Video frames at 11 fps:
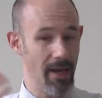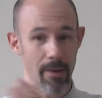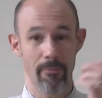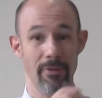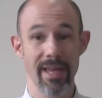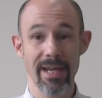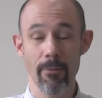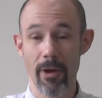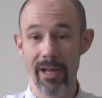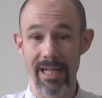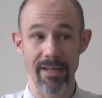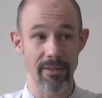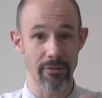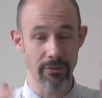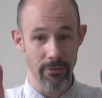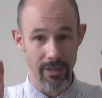Um, with any word like
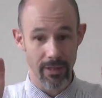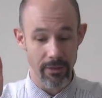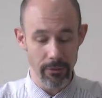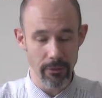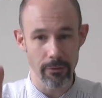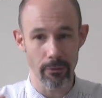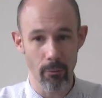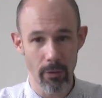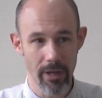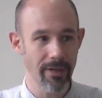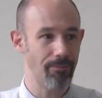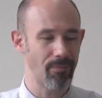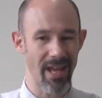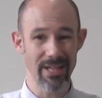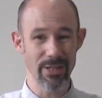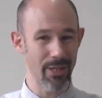this, you can Google the word
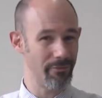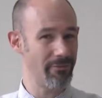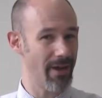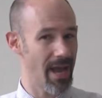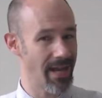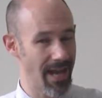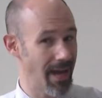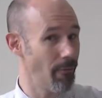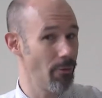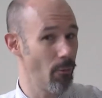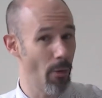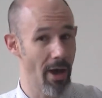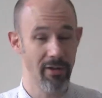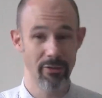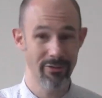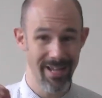and you can find how the
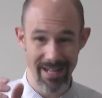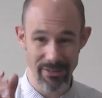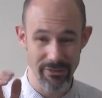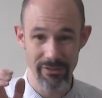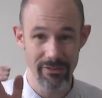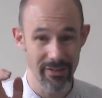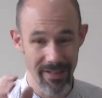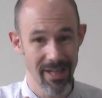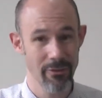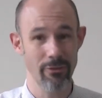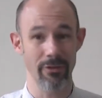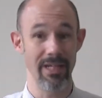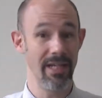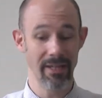word is attached to the history.